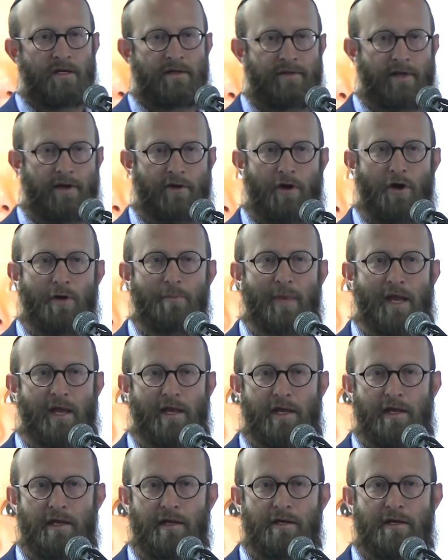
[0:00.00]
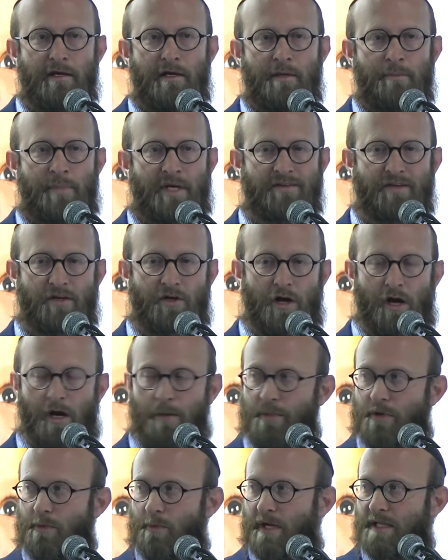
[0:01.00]
There are many, but the
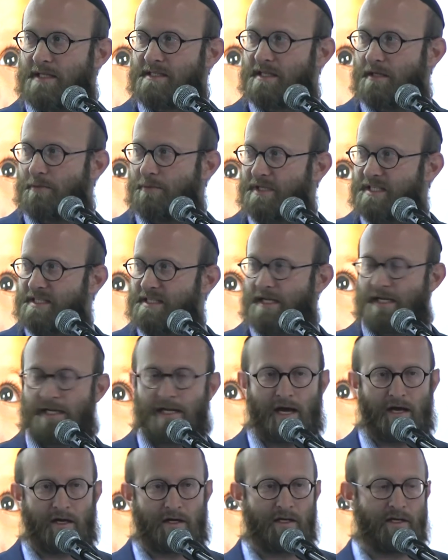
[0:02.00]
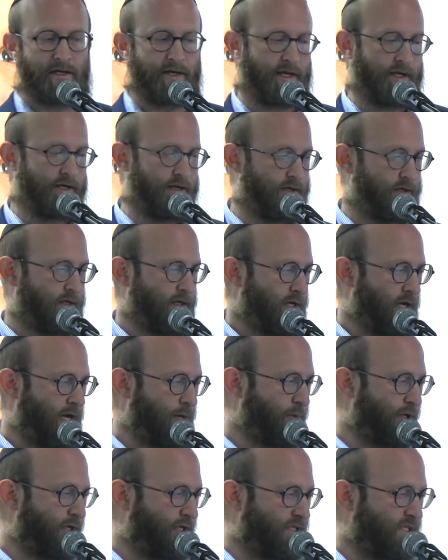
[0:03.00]
common ones that we see in our clinic,
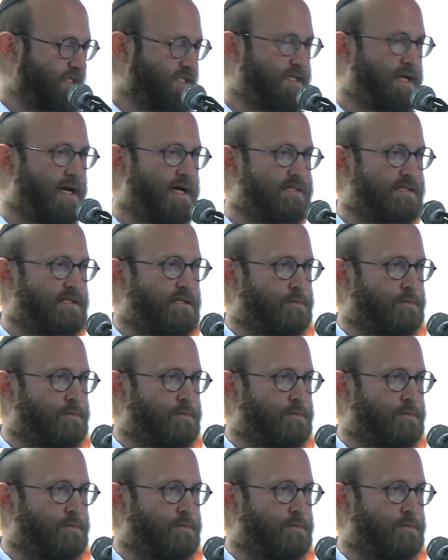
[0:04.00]
I'm going to discuss.